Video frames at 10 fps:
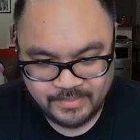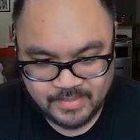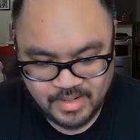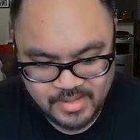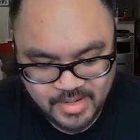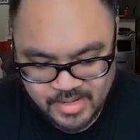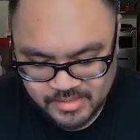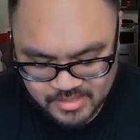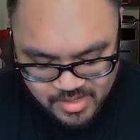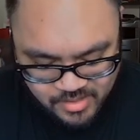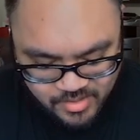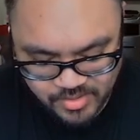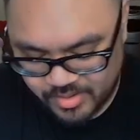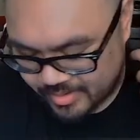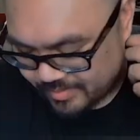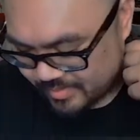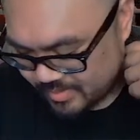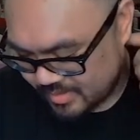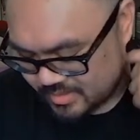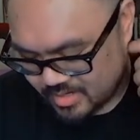Again, it's not
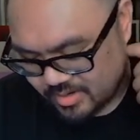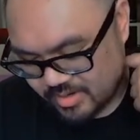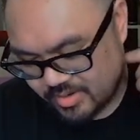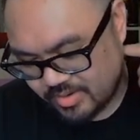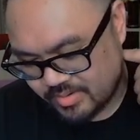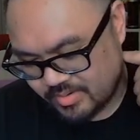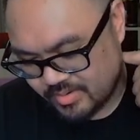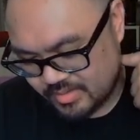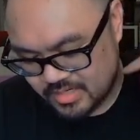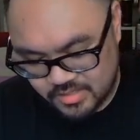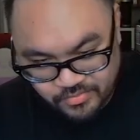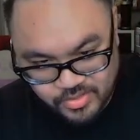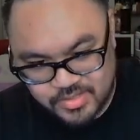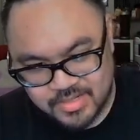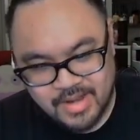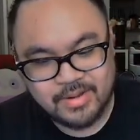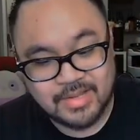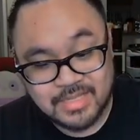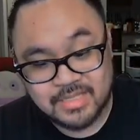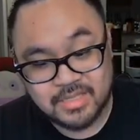her Digivolution line
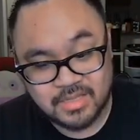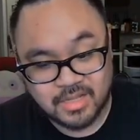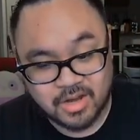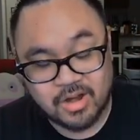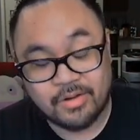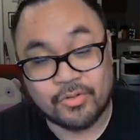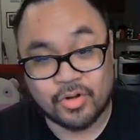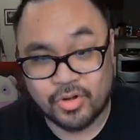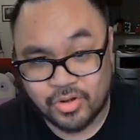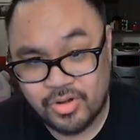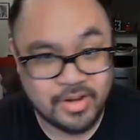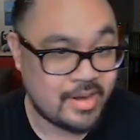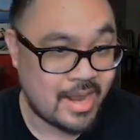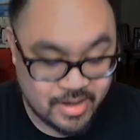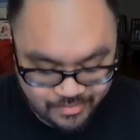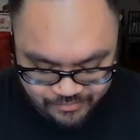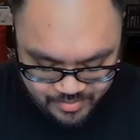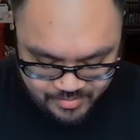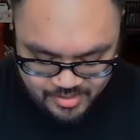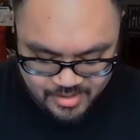because it's the card for her and not
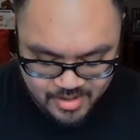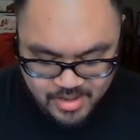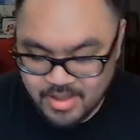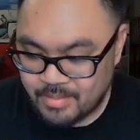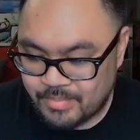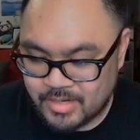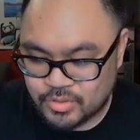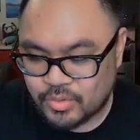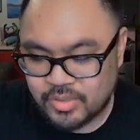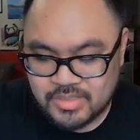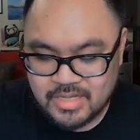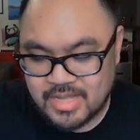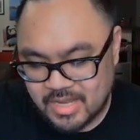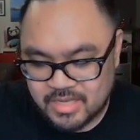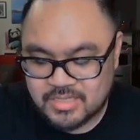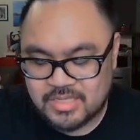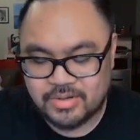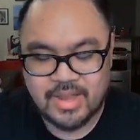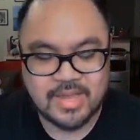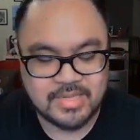Vmon. But it's cool to see that it
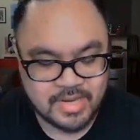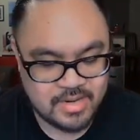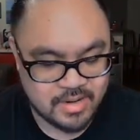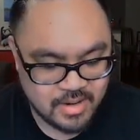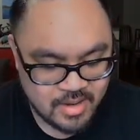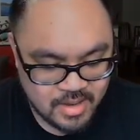still has that here.